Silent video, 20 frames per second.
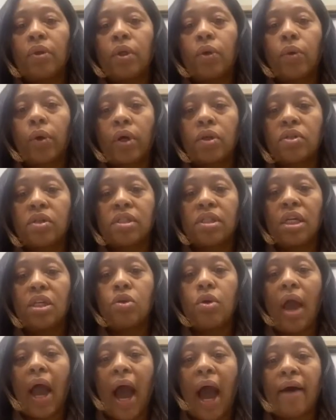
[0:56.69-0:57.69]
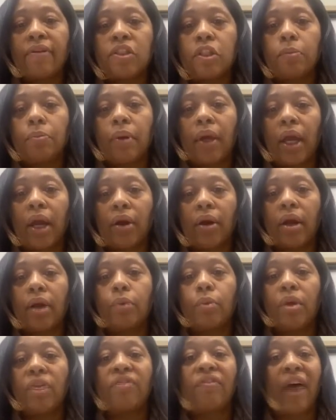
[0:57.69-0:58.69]
thing with the quercetin, you have to pair
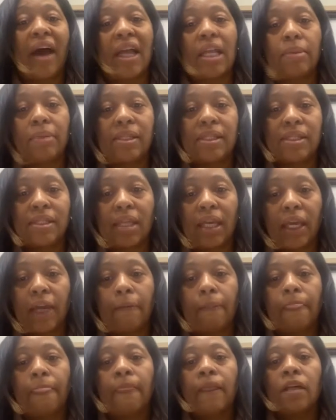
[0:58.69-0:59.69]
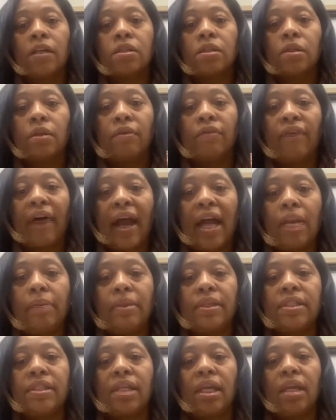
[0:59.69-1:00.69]
it with vitamin C. So the
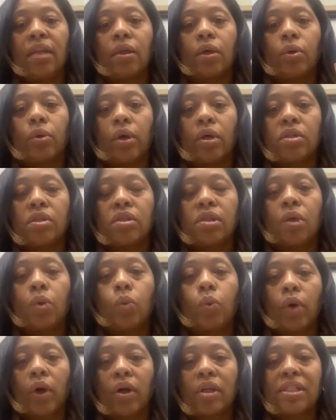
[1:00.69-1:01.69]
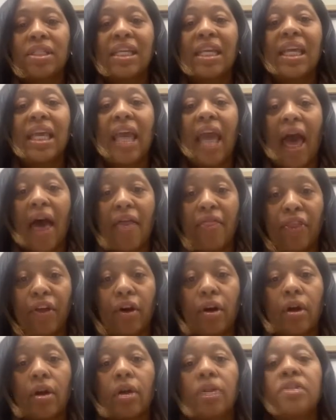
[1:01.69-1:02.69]
vitamin C and the quercetin work
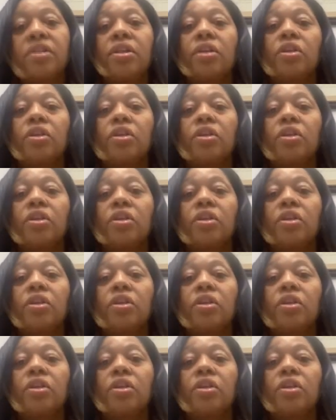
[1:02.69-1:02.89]
together